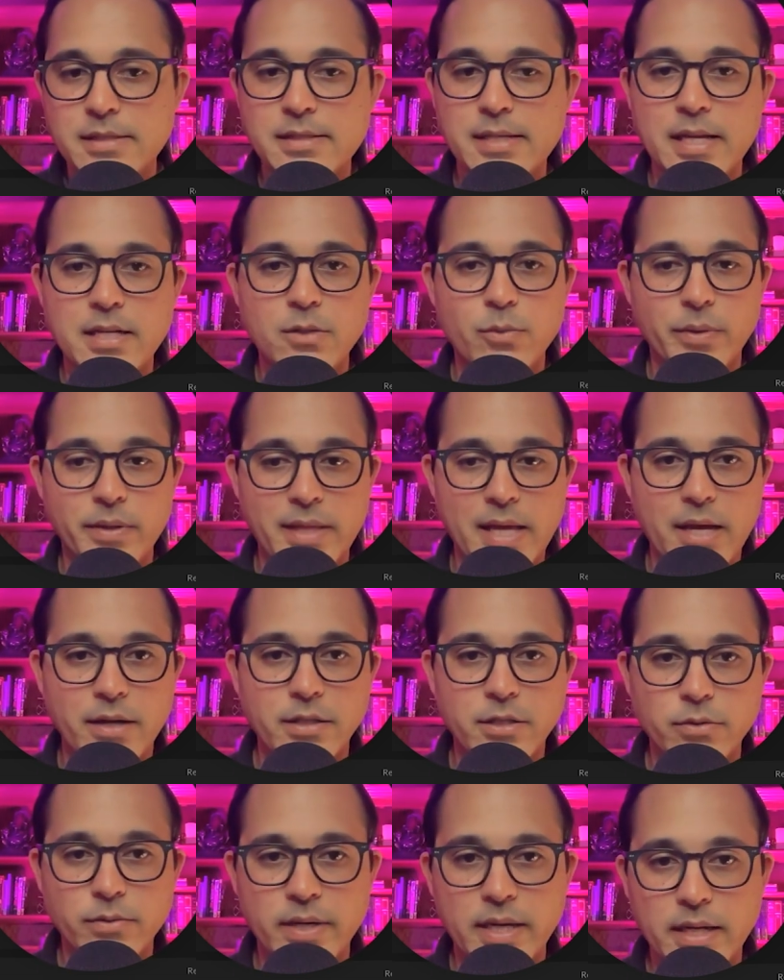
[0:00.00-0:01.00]
sent
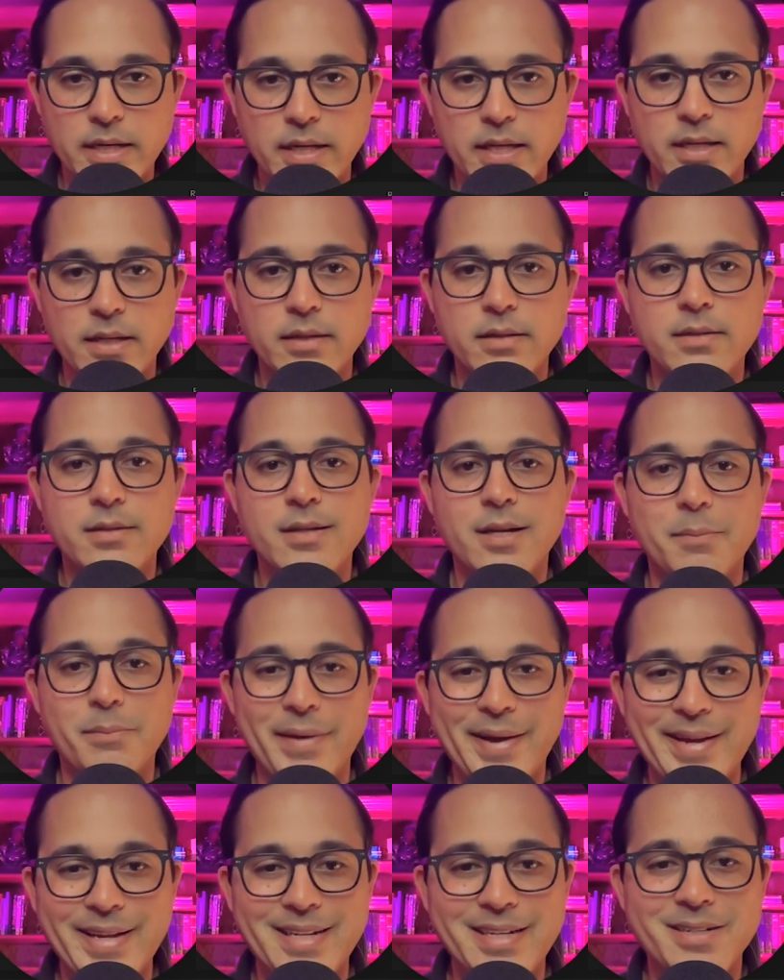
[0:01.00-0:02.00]
without you hitting a
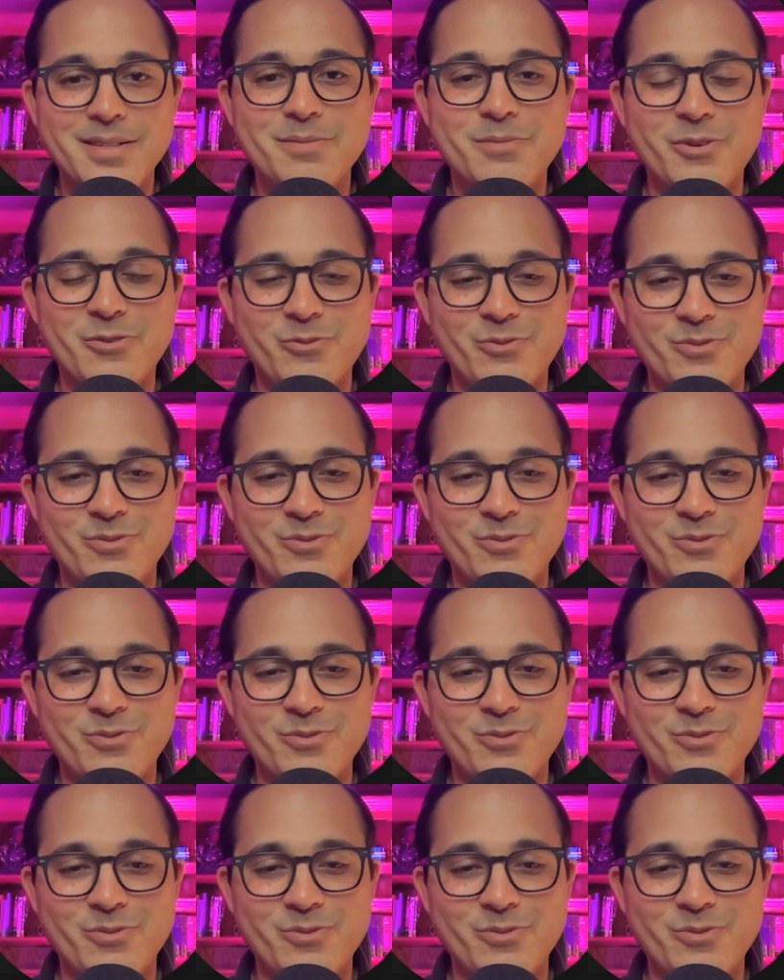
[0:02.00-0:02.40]
button,